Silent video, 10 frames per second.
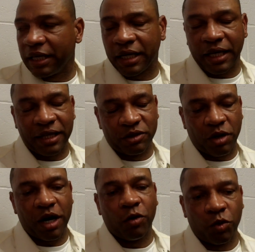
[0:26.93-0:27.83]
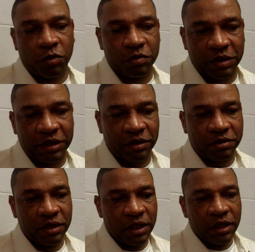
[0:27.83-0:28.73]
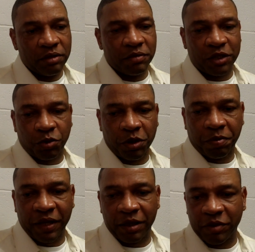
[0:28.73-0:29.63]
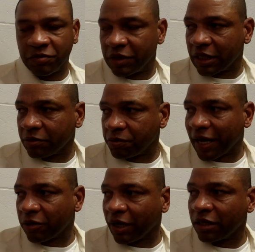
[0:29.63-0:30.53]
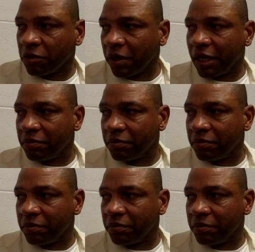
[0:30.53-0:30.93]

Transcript: I don't know how, you know, much we'll play him even when he comes back right away,